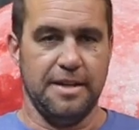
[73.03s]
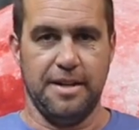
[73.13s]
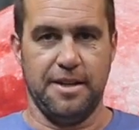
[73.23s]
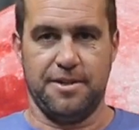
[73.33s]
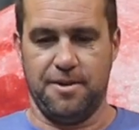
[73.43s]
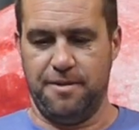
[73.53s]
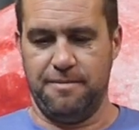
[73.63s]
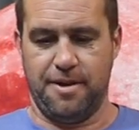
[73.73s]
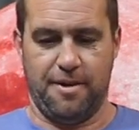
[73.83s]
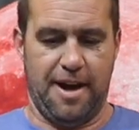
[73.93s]
did
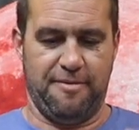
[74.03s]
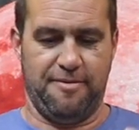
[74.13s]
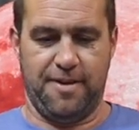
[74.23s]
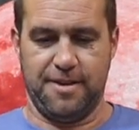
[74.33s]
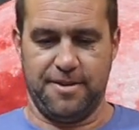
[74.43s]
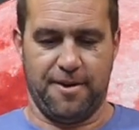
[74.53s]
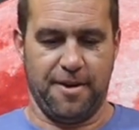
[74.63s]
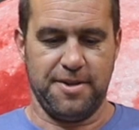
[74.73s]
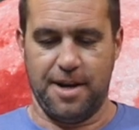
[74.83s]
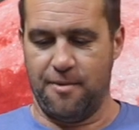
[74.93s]
assault, you know, half fucking
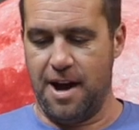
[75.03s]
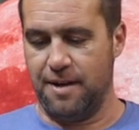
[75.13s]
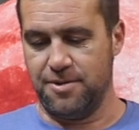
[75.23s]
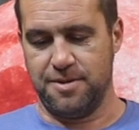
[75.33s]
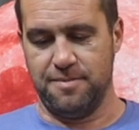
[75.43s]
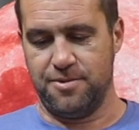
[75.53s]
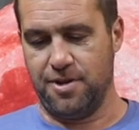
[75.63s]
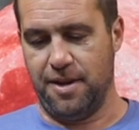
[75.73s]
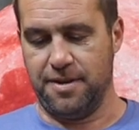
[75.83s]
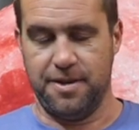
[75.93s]
targets in Iraq with some
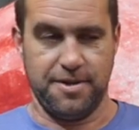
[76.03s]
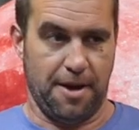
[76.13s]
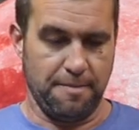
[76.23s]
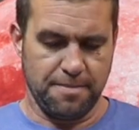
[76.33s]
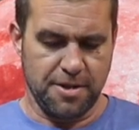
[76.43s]
shit like this on.